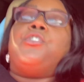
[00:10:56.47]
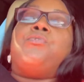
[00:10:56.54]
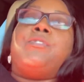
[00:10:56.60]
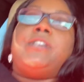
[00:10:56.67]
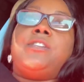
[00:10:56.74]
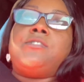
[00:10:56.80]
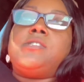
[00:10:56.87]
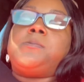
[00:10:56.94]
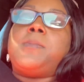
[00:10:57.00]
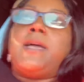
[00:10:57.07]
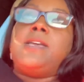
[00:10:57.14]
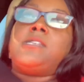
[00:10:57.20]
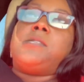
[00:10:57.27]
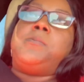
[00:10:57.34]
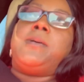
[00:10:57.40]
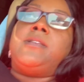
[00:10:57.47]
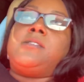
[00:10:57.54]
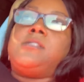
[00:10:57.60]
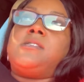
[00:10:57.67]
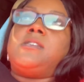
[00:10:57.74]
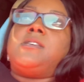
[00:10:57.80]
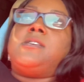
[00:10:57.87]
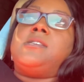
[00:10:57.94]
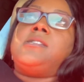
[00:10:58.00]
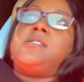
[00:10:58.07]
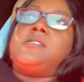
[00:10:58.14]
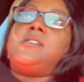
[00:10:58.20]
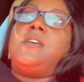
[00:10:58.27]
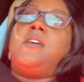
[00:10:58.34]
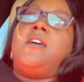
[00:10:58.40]
reduce my
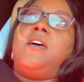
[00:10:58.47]
expenses,